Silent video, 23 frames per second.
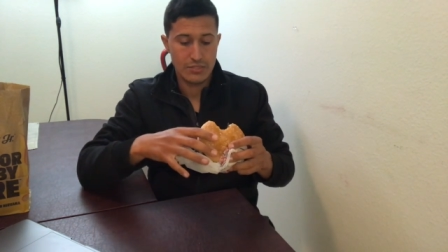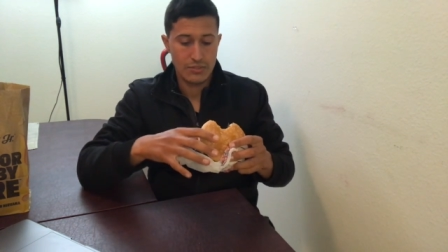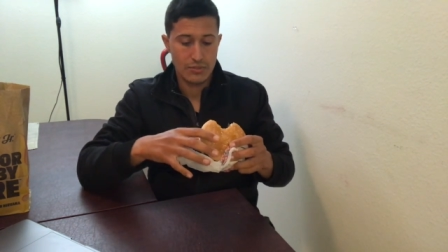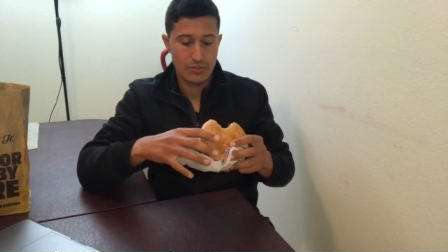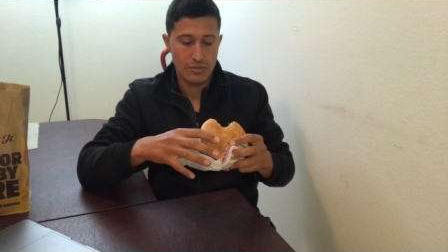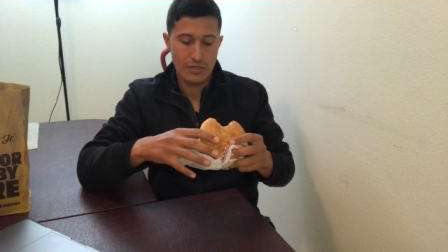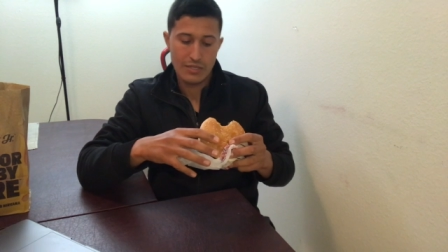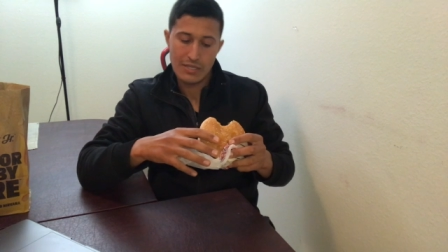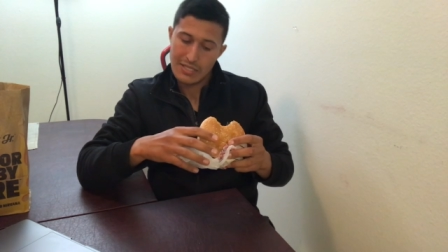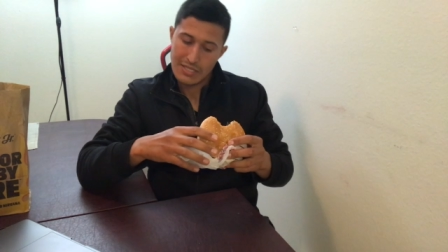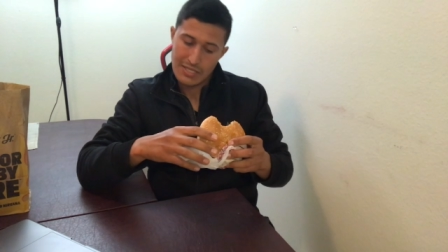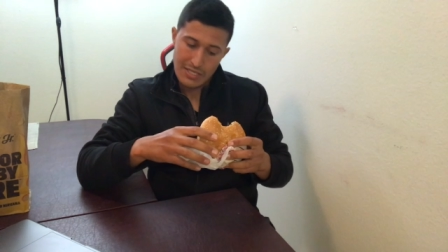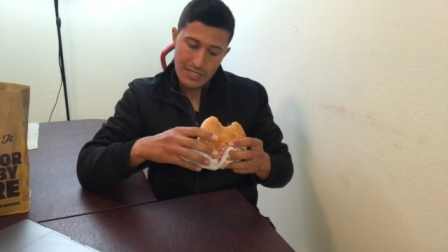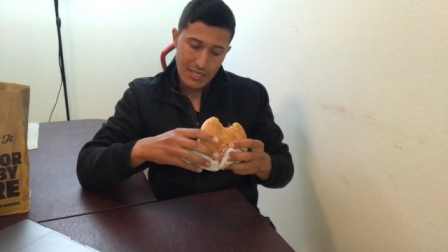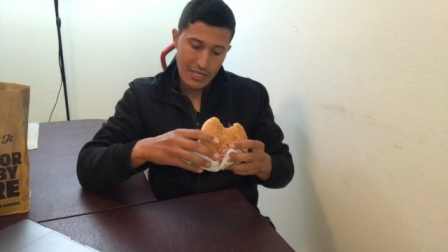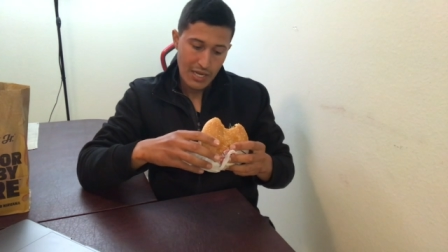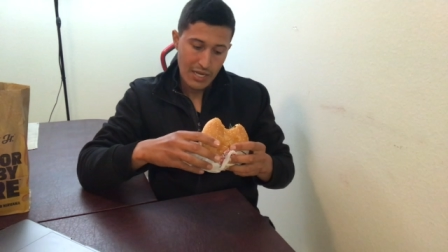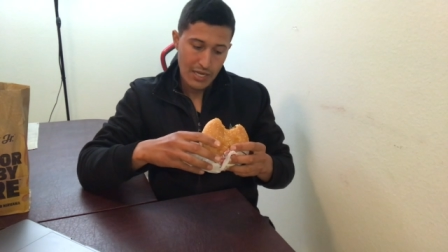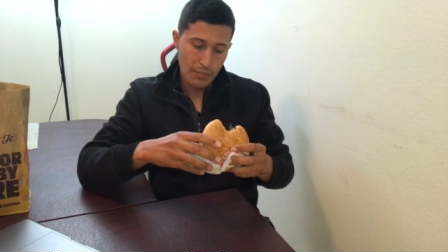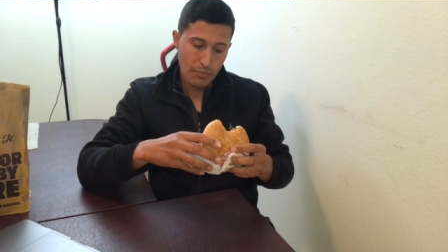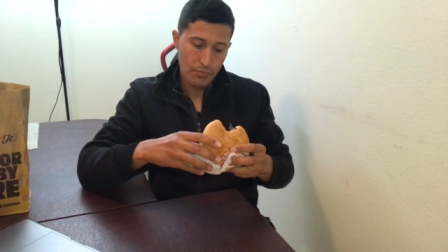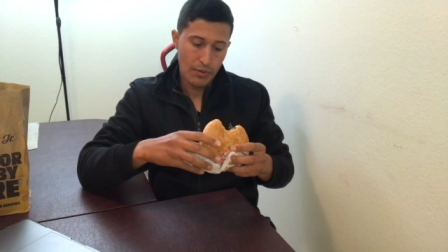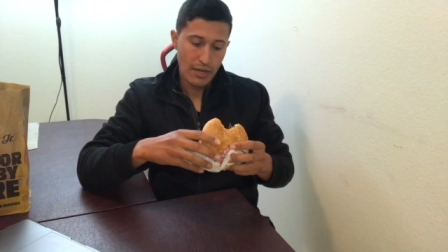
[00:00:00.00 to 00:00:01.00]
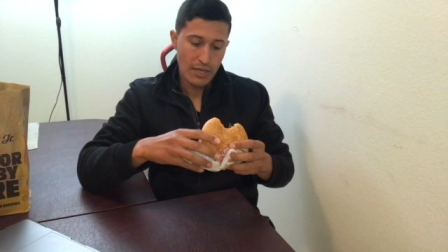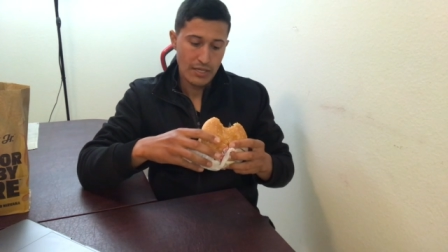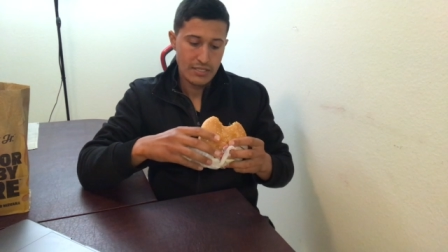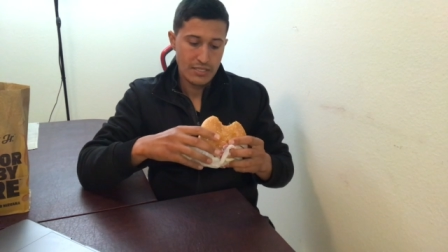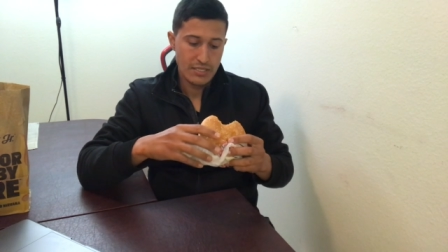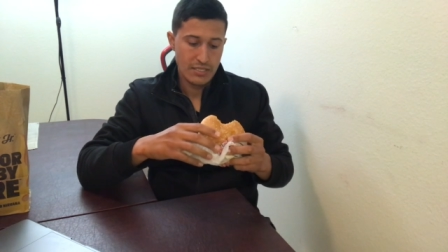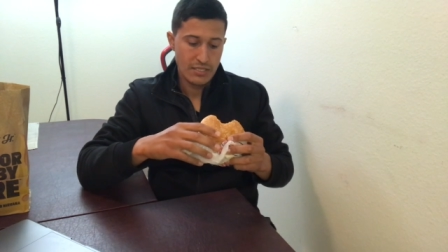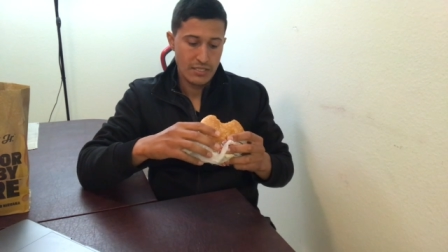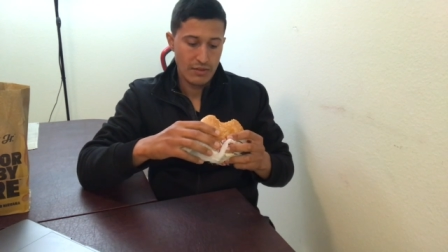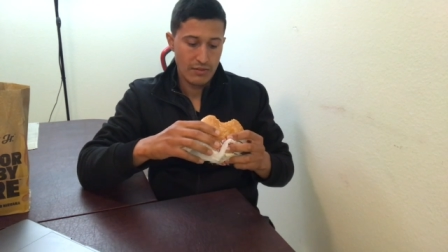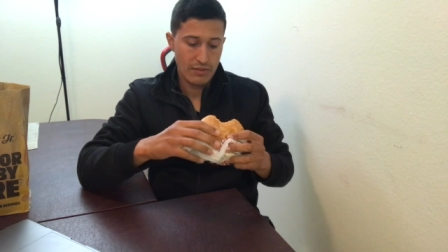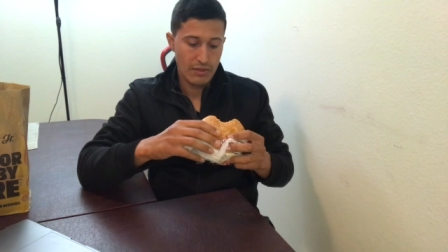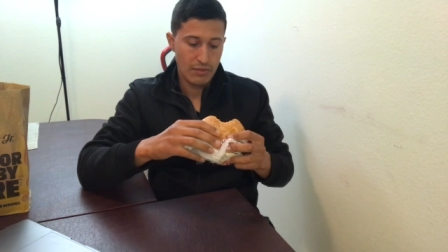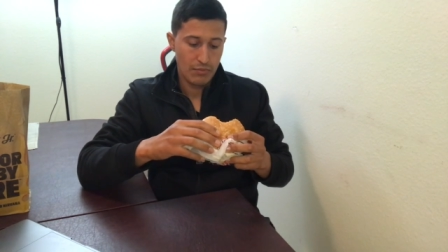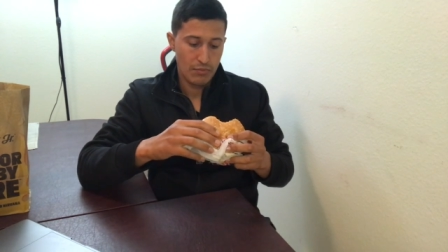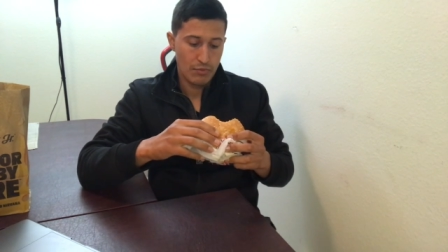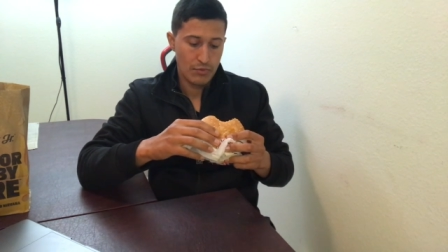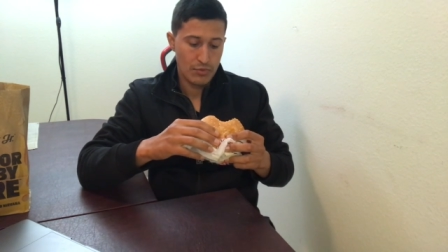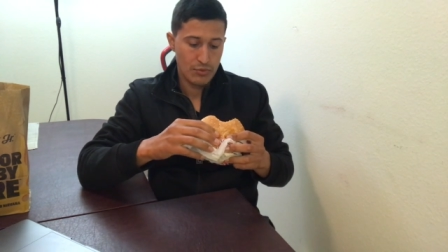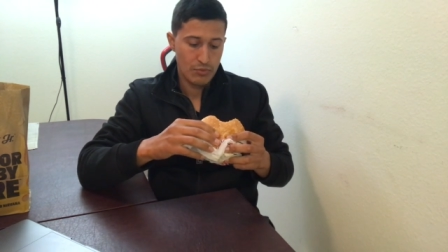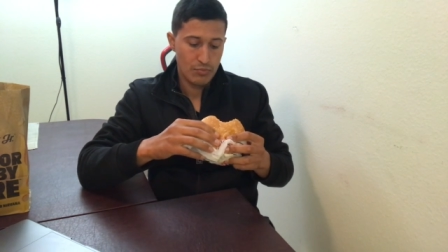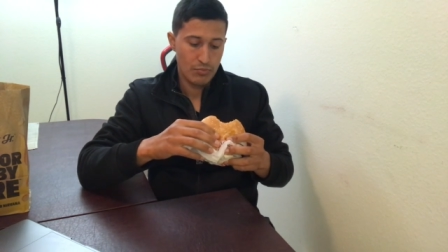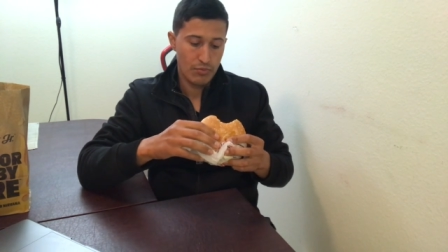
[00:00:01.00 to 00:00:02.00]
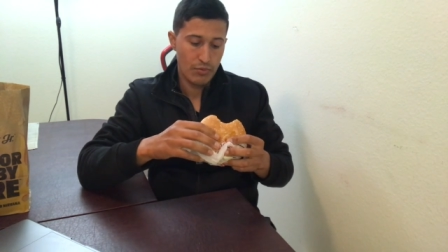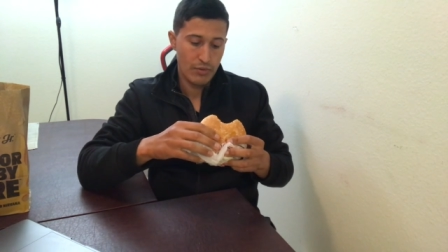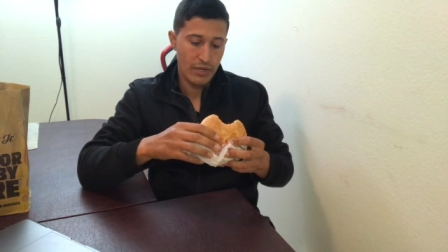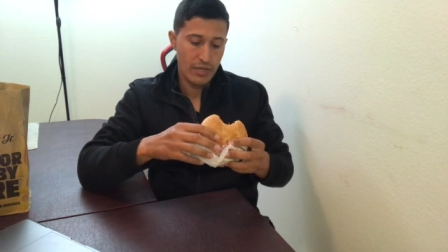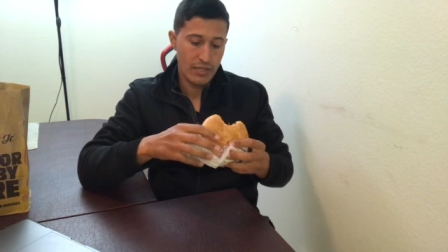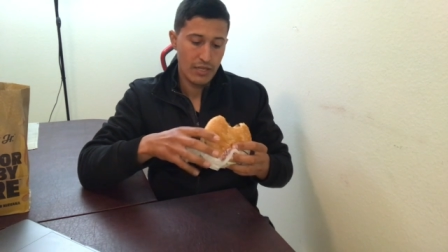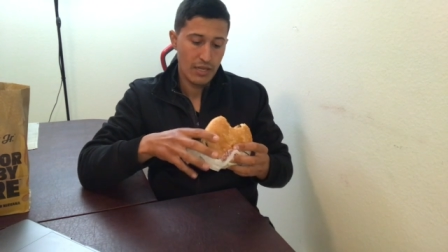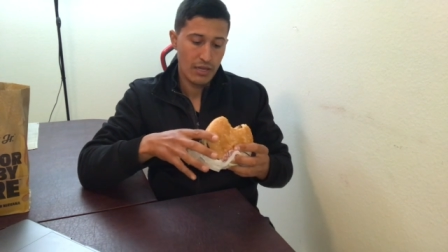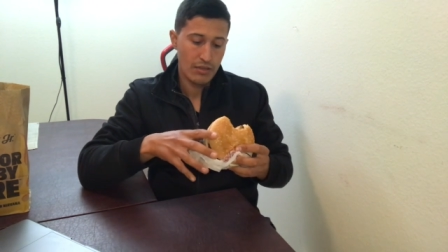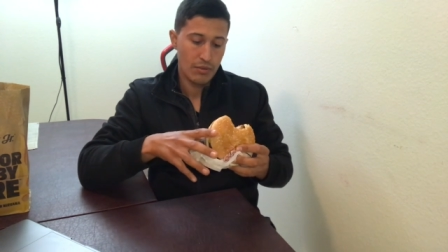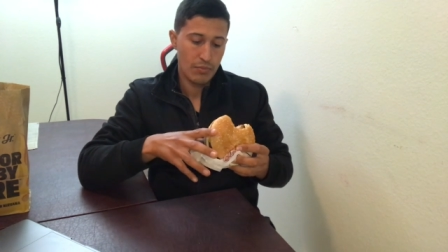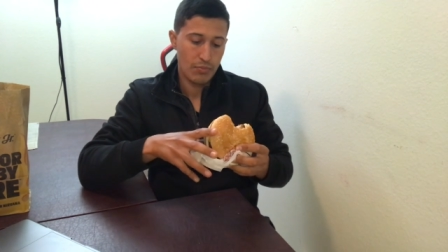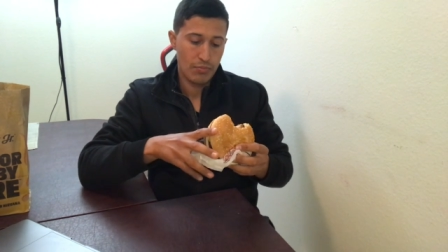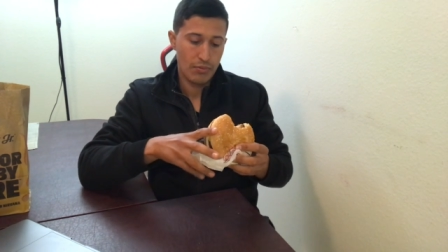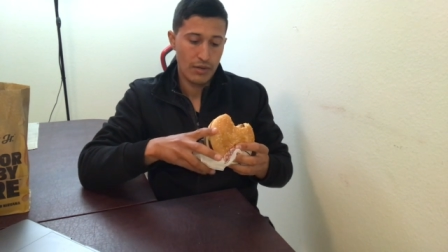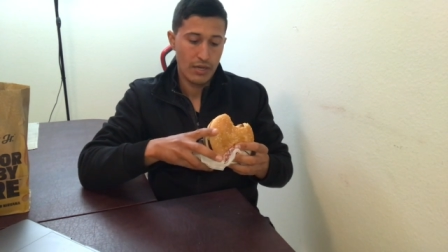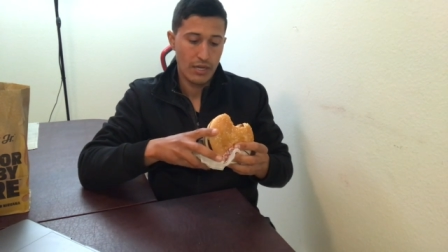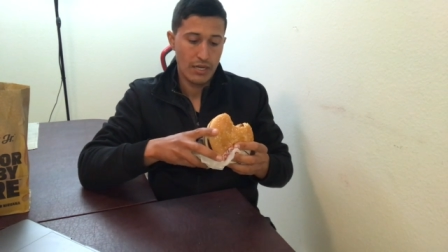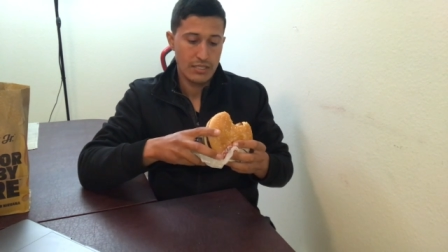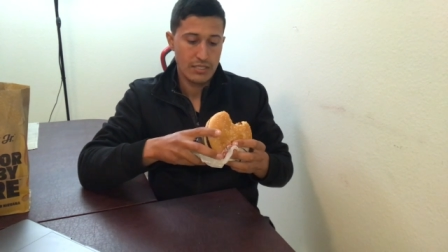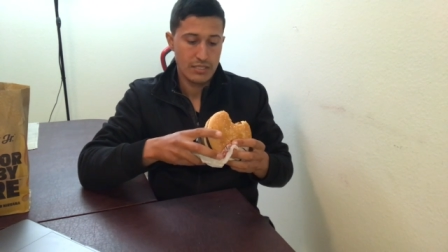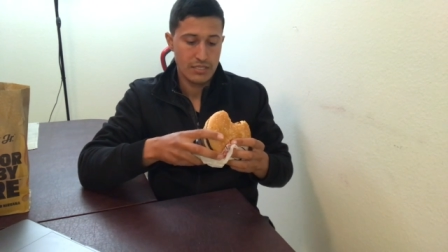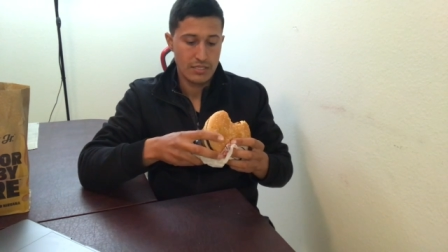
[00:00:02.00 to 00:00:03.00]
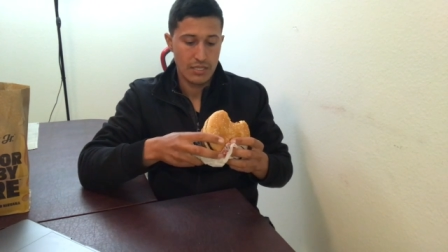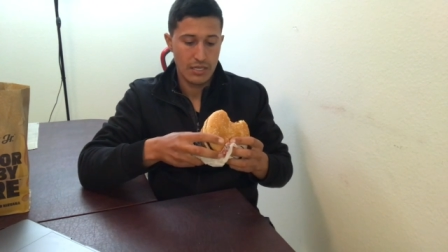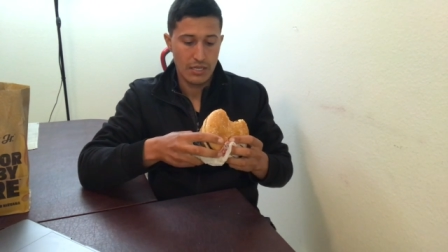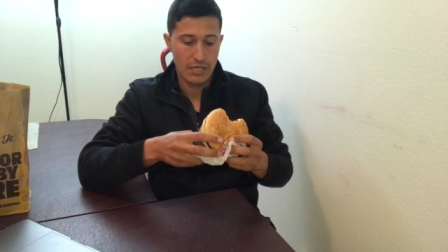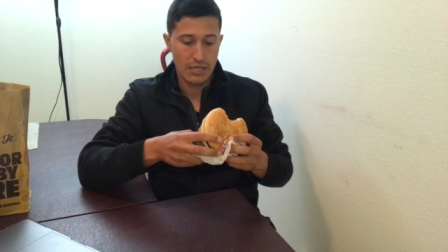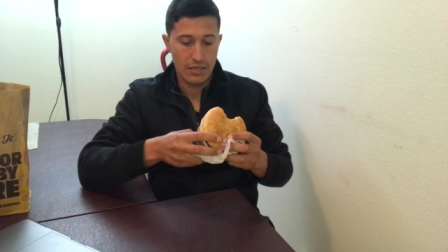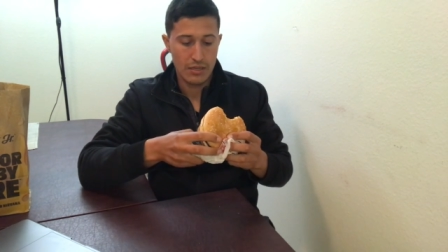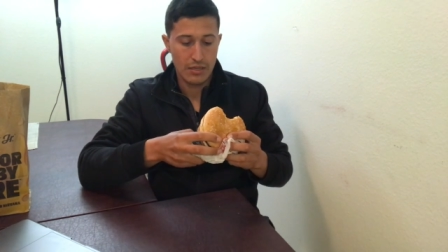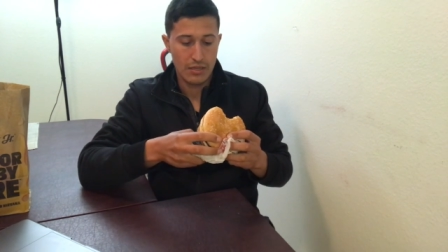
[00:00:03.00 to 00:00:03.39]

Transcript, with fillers: So kind of pricey. Uh, they were to bring down the price. Uh,